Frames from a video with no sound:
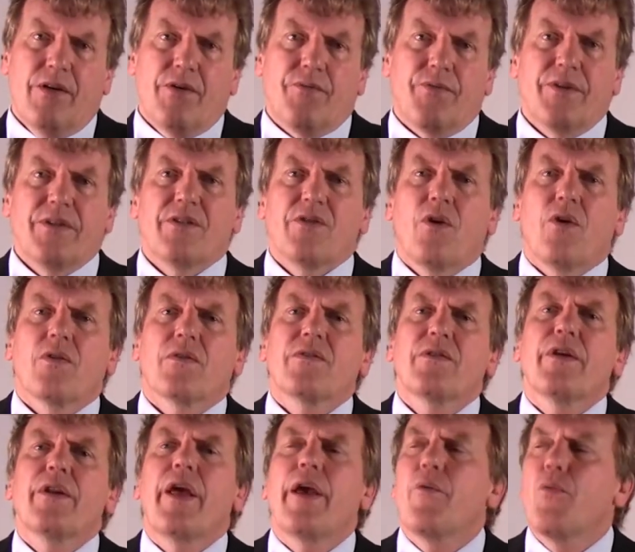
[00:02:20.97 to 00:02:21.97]

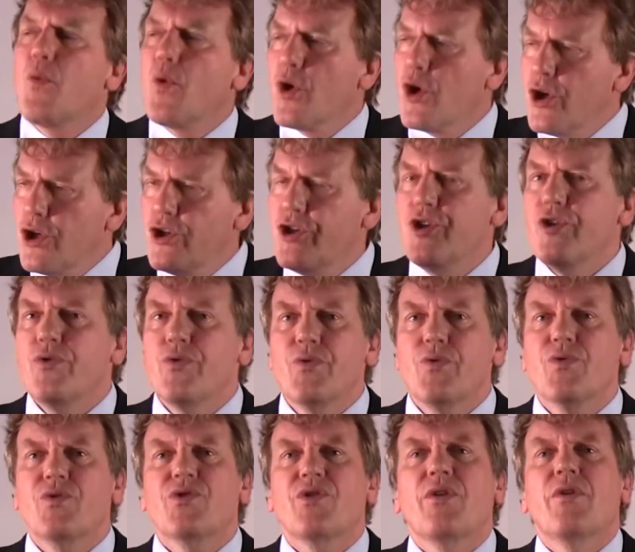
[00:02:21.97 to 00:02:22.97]
results in a word
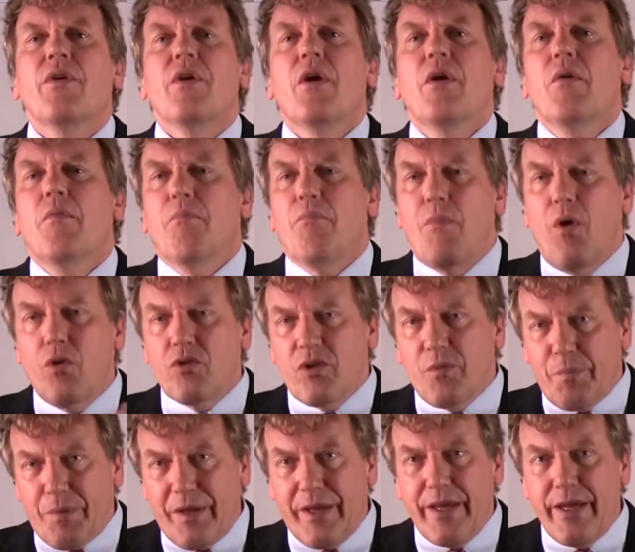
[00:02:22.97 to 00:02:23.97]
used
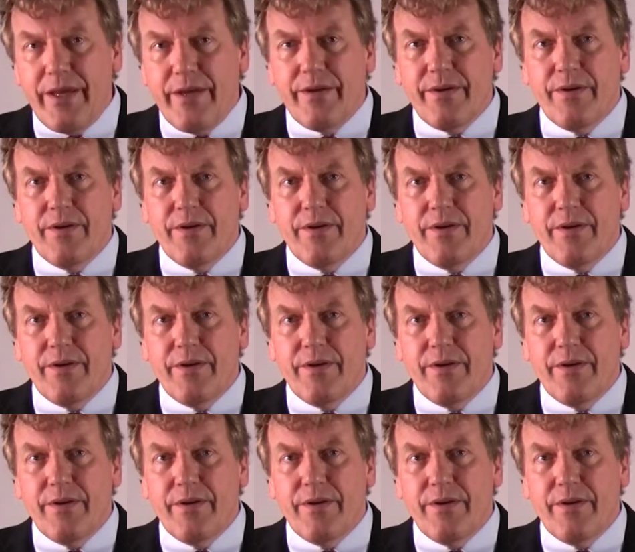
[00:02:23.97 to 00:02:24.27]
multiply